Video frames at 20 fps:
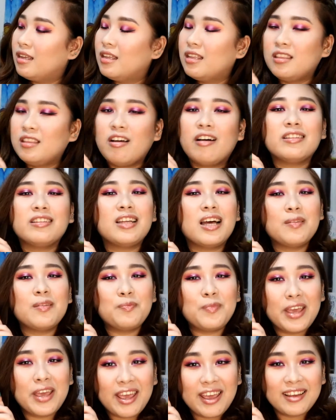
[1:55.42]
not that
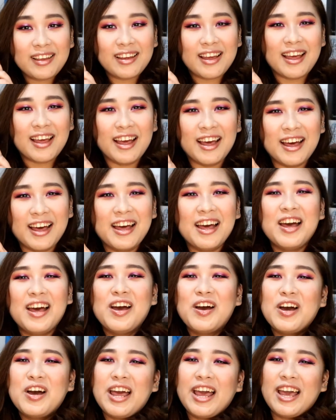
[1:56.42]
big.
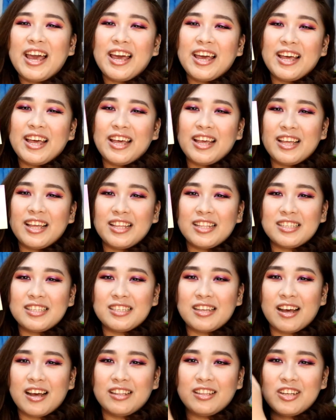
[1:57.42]
And
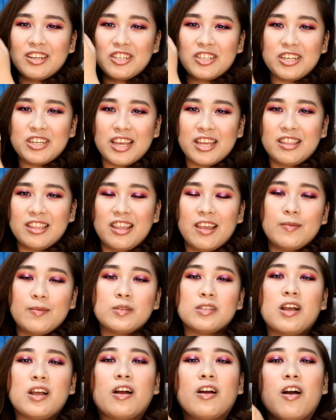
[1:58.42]
the shade
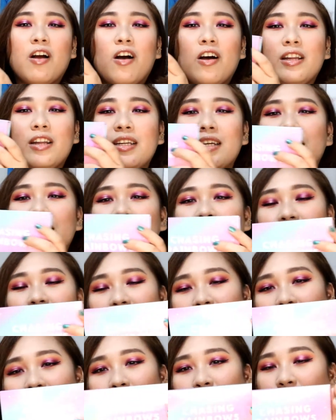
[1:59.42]
names are on
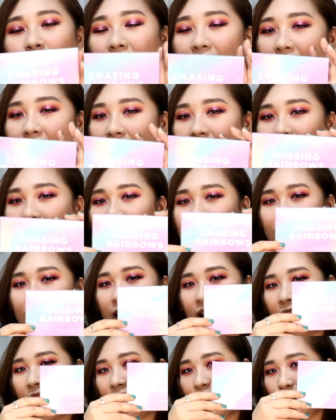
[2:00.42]
the back.
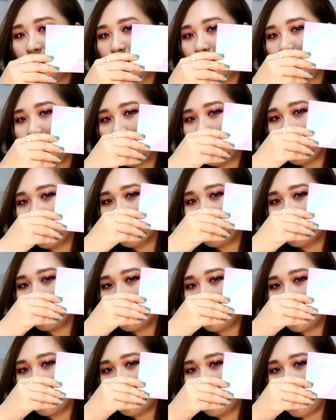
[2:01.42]
And of course,
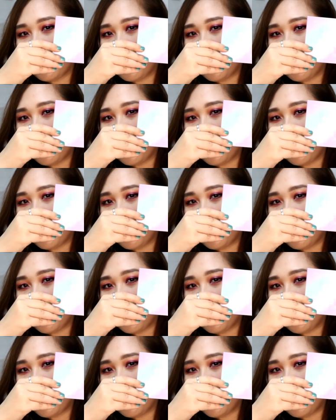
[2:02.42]
we're gonna